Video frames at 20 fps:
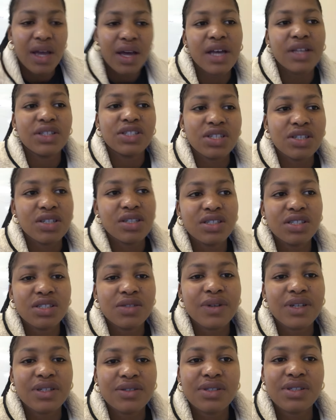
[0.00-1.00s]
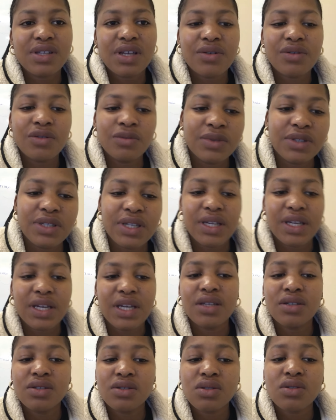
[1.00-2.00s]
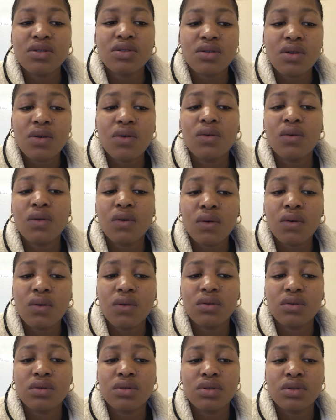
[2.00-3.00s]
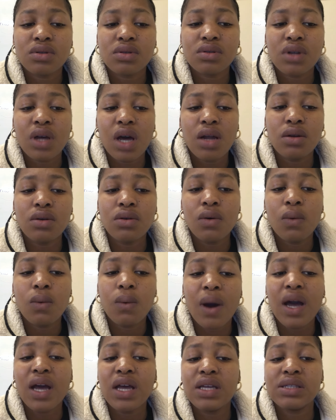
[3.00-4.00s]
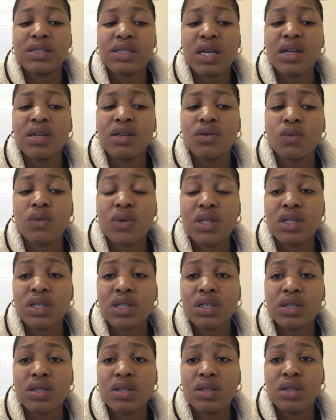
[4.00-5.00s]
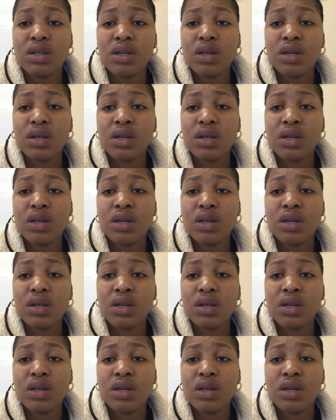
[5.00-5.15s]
I genuinely just wanted to stay at home today. It is so cold. I don't know why it's suddenly windy.